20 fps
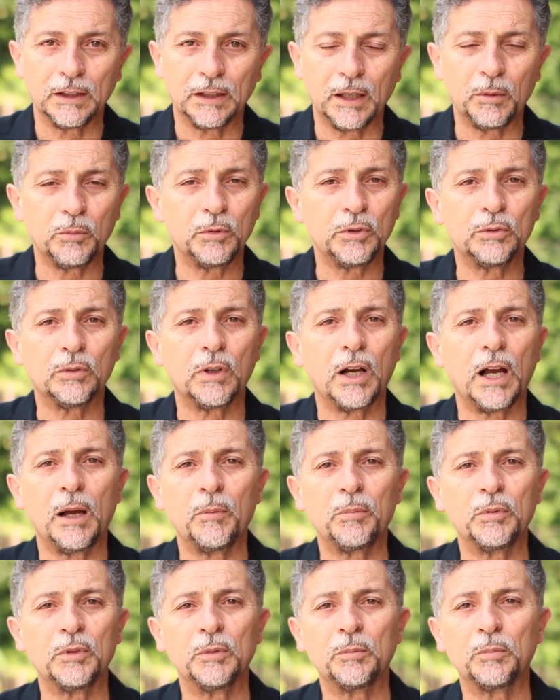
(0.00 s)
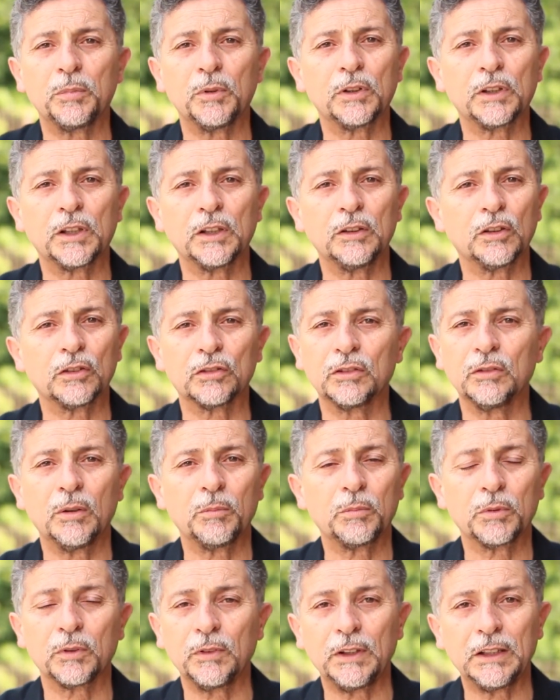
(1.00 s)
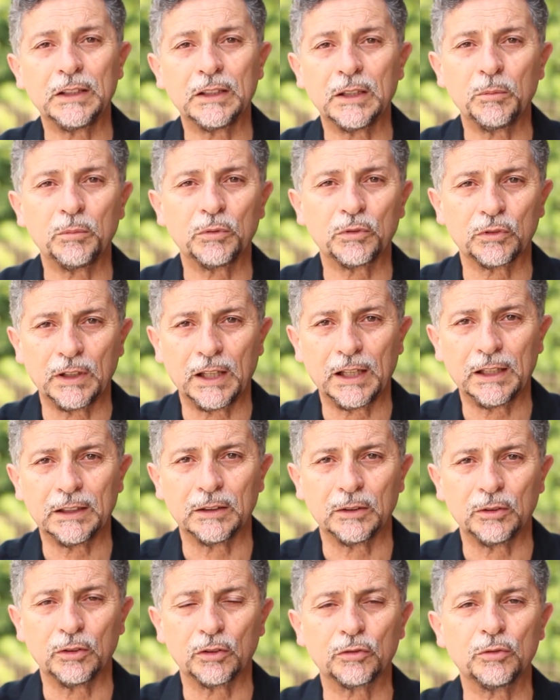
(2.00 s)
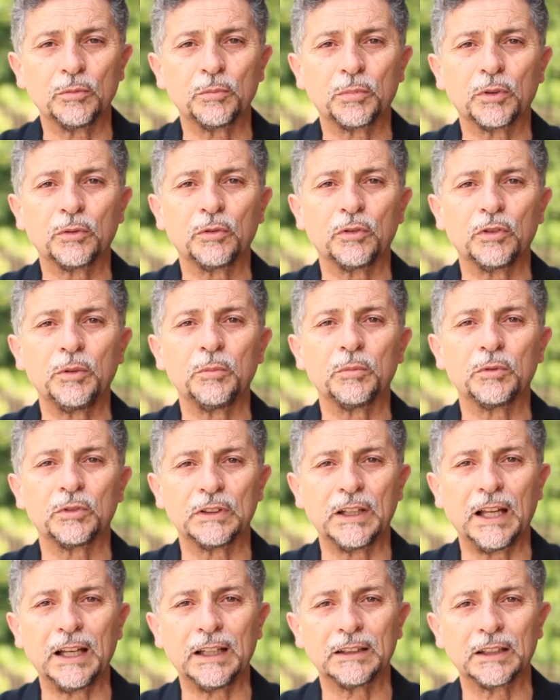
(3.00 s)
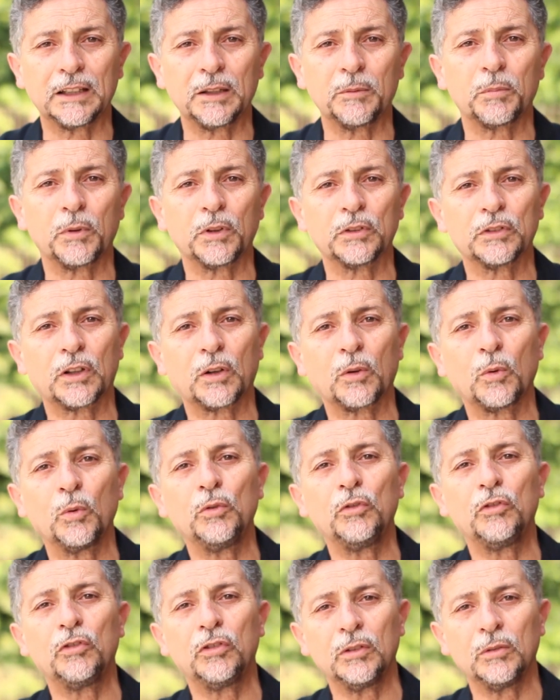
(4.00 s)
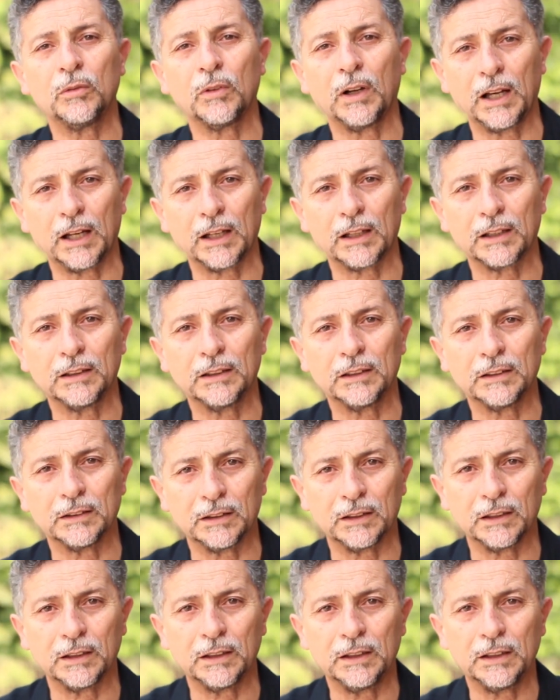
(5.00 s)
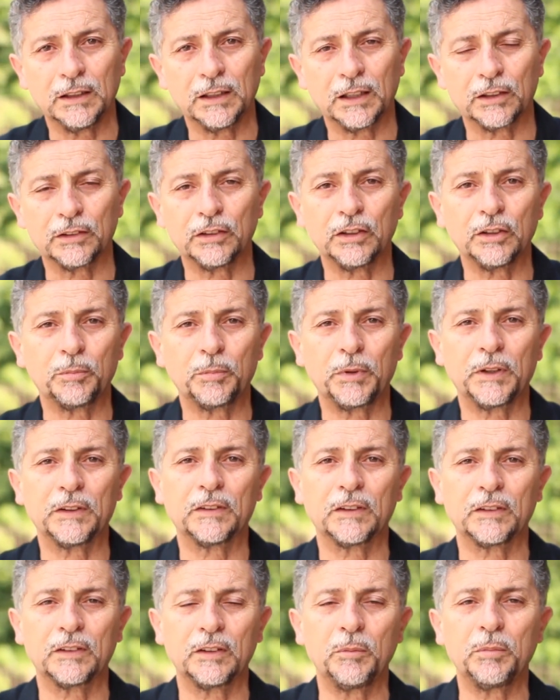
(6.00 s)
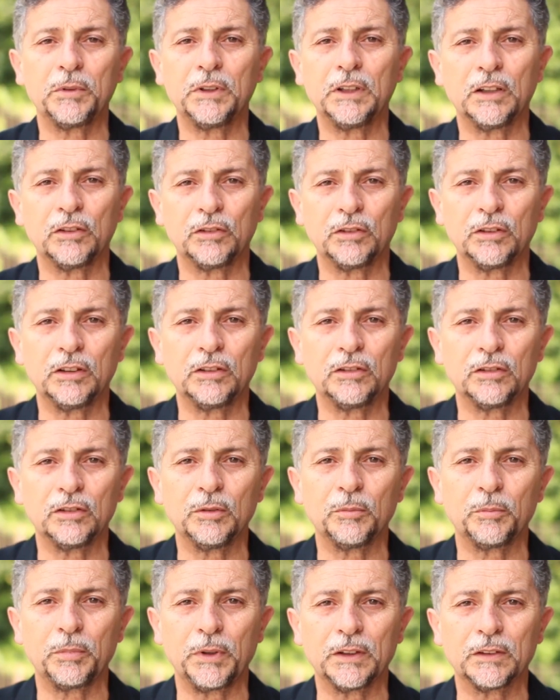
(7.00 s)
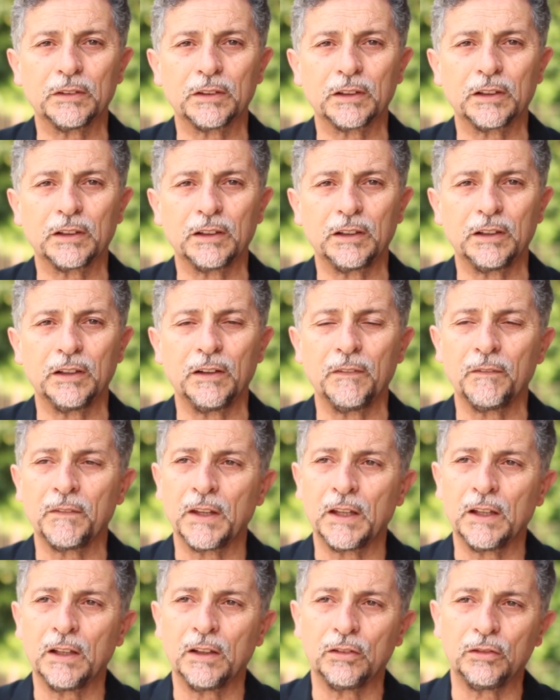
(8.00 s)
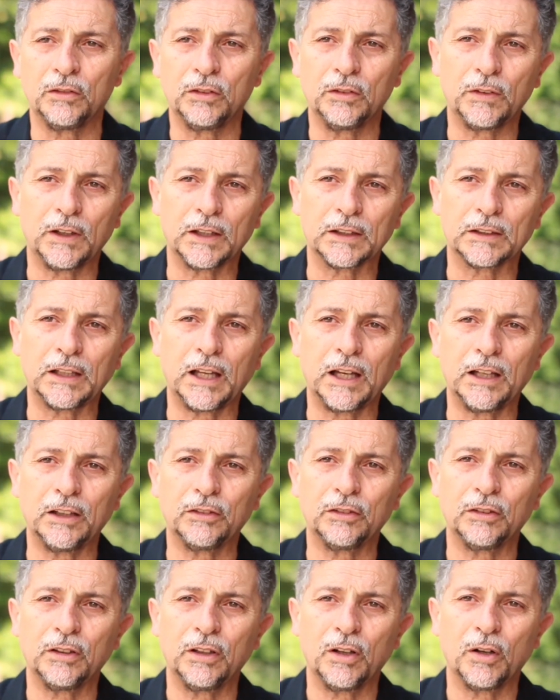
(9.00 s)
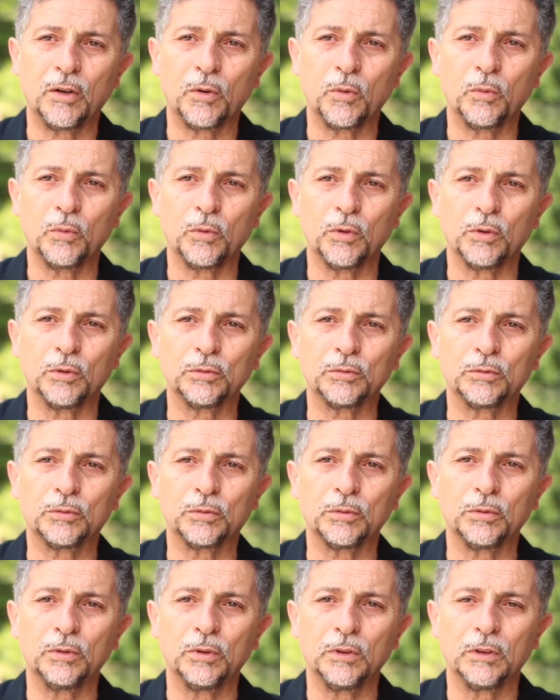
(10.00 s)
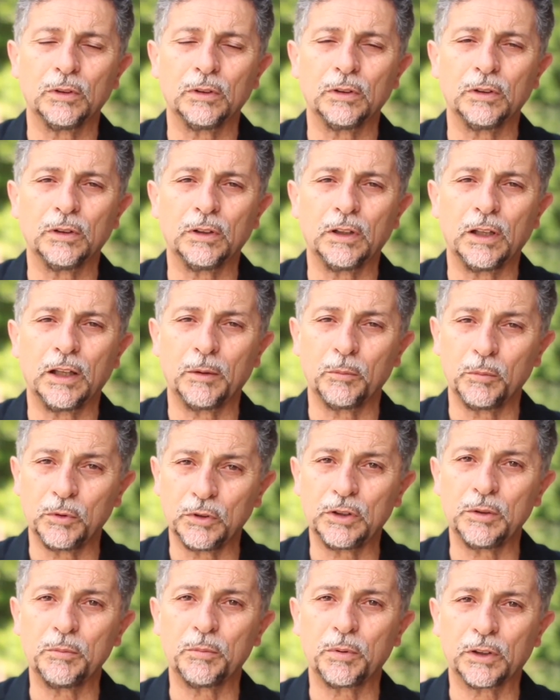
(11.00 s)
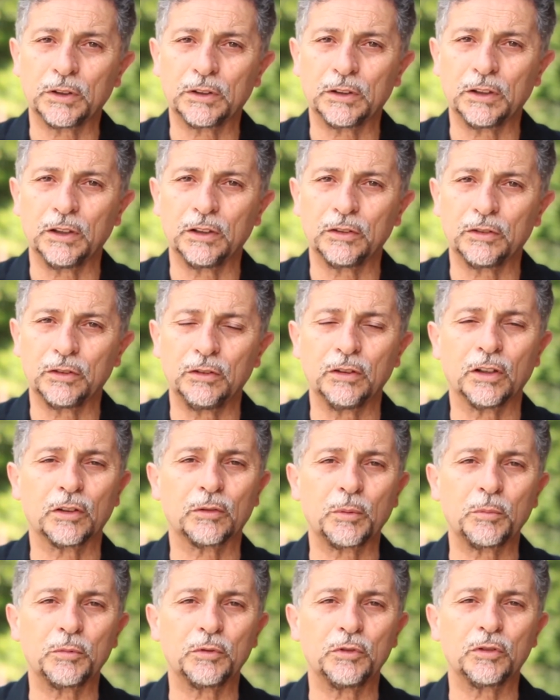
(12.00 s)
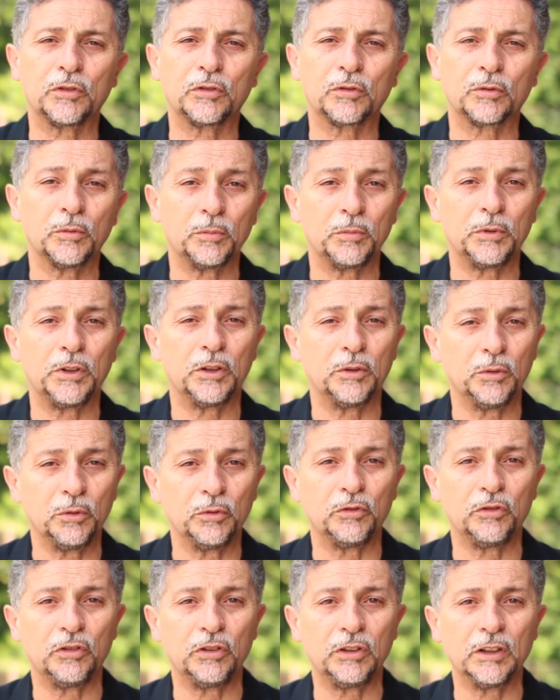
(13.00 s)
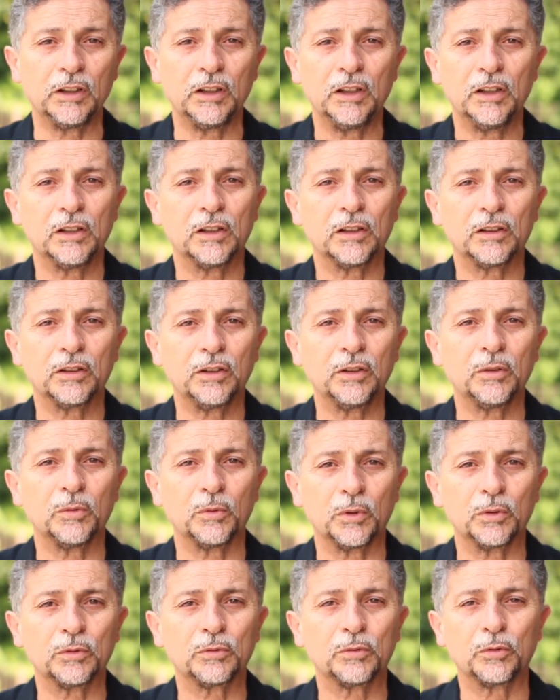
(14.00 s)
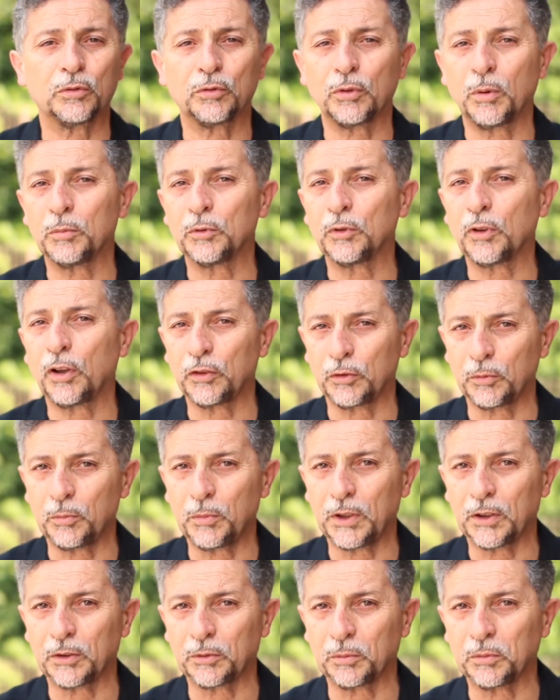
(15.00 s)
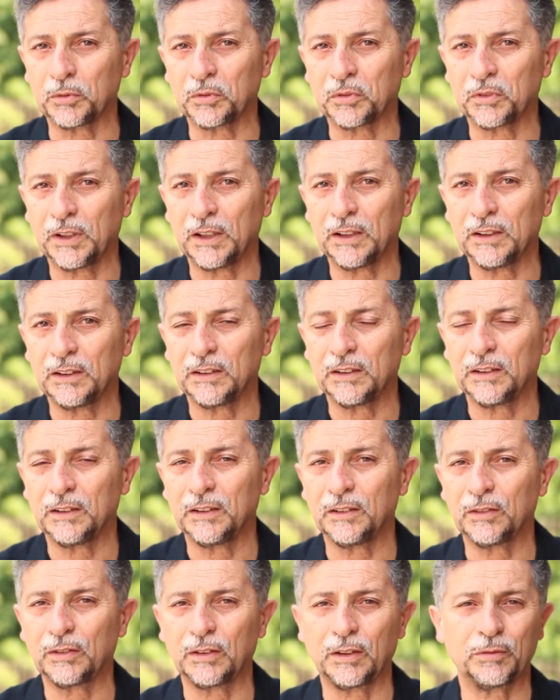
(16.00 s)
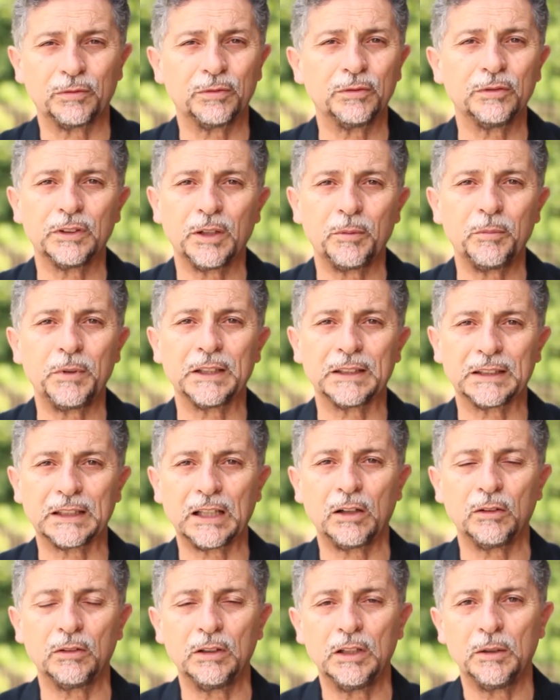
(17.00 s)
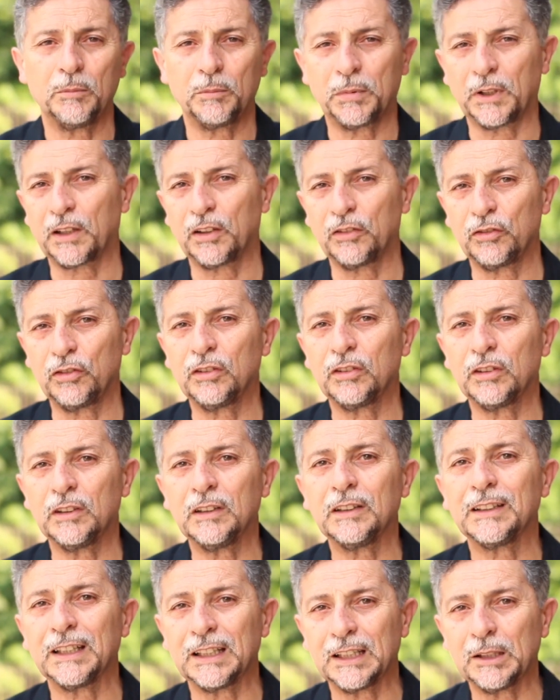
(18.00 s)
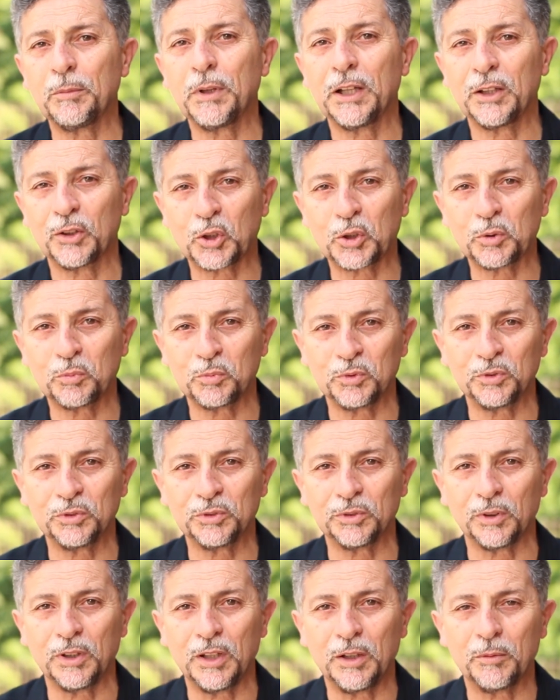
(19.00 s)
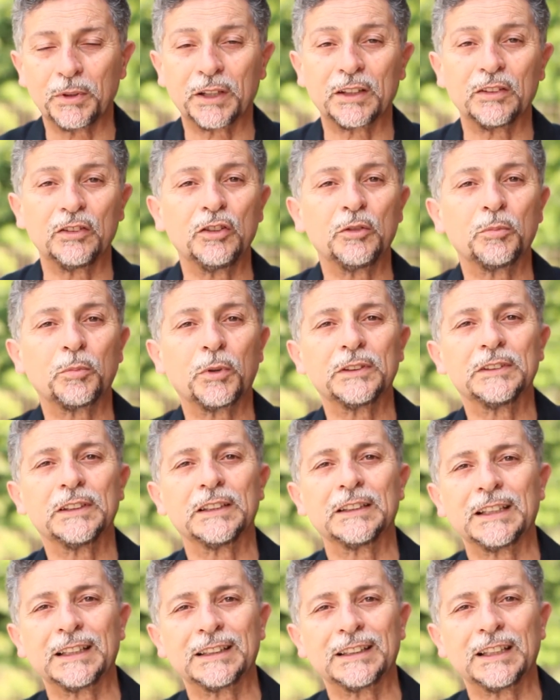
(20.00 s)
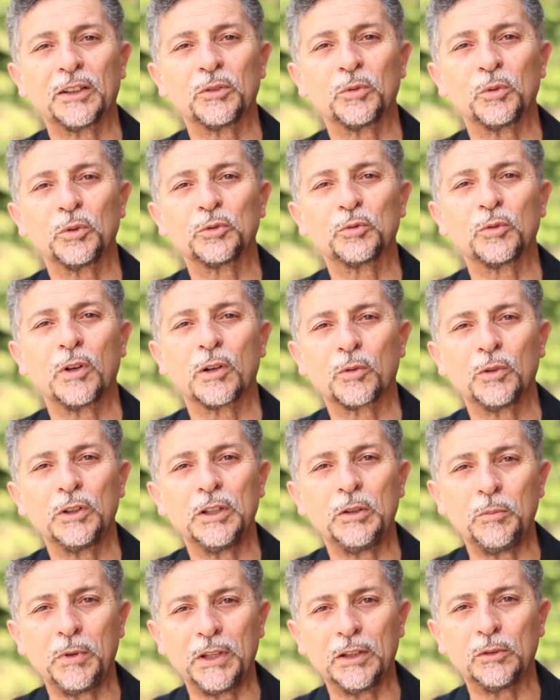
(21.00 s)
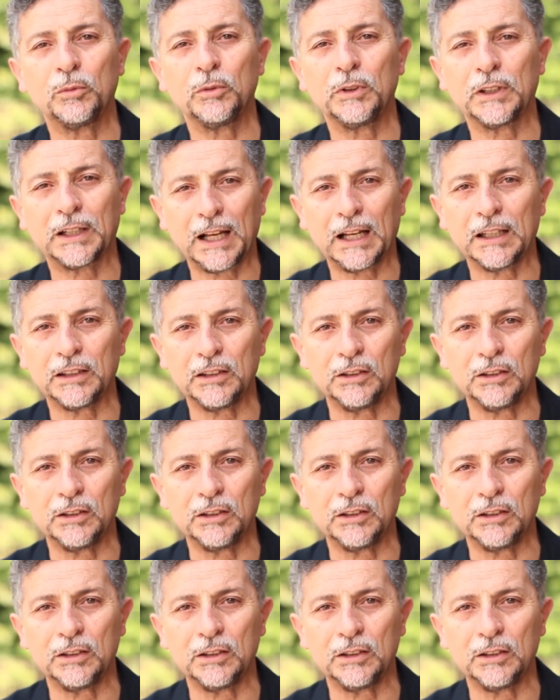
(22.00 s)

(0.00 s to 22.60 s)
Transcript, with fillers: It is very fast because we do not enjoy it, we do not produce anything that can continue. We always think in ourselves, we do not truly think that the other person really matters, and we will find out, one day, that the other person is actually ourselves. This is crucial for us to better understand the world, to treat each other with welcoming and care.